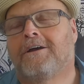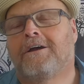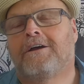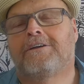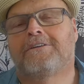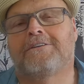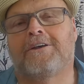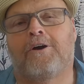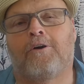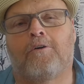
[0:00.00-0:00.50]

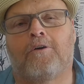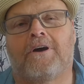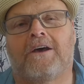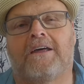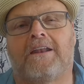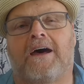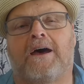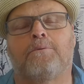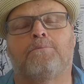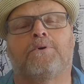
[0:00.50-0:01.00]
So,
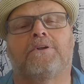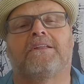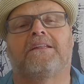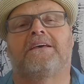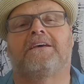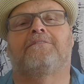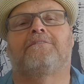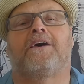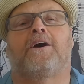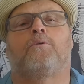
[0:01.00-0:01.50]
and I
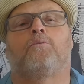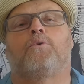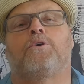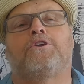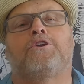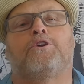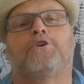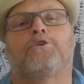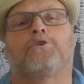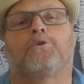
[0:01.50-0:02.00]
believe that
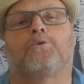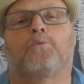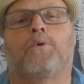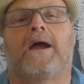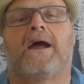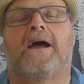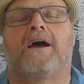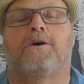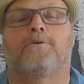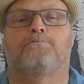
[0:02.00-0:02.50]
when you're
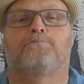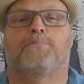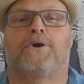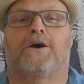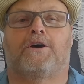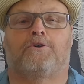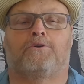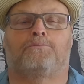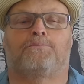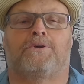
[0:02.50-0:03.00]
around
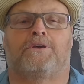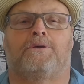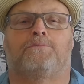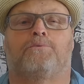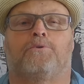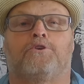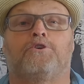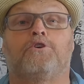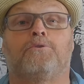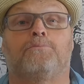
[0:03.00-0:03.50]
better
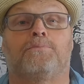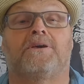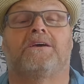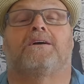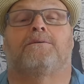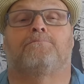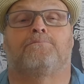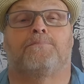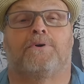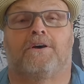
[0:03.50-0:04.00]
people, you
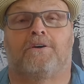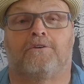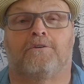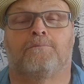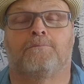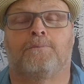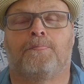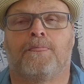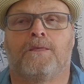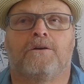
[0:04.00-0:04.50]
become better.
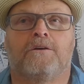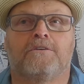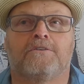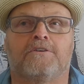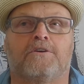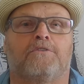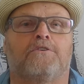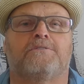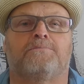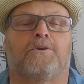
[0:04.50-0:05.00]

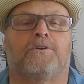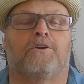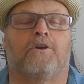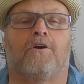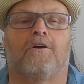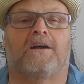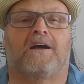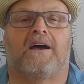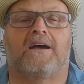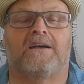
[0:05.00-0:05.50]
So there's been
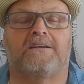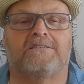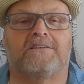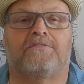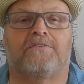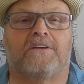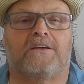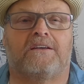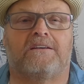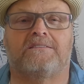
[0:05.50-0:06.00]
all kinds
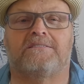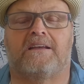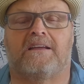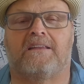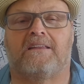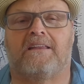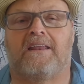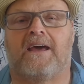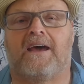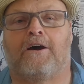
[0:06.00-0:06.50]
of things
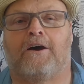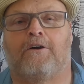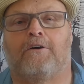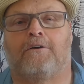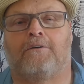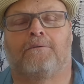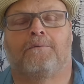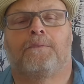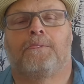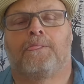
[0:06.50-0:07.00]
that
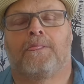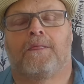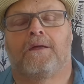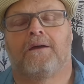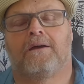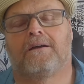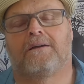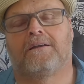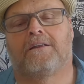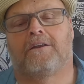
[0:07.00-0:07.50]
now,
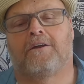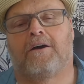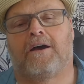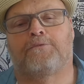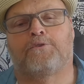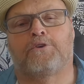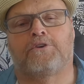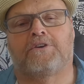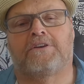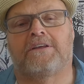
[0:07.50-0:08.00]
you know,
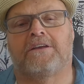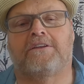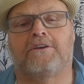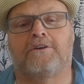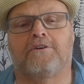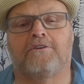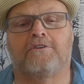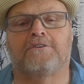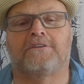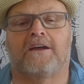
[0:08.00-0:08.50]
after 10
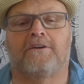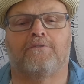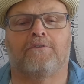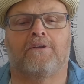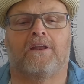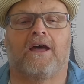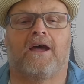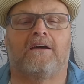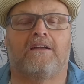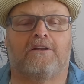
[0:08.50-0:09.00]
years, I
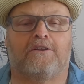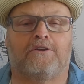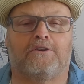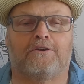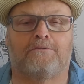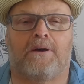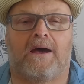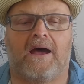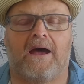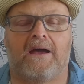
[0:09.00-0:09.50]

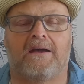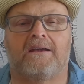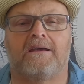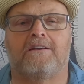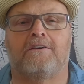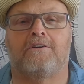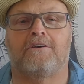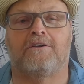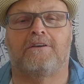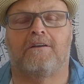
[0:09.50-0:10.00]
look back
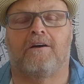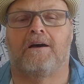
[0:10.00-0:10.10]
and go, you know,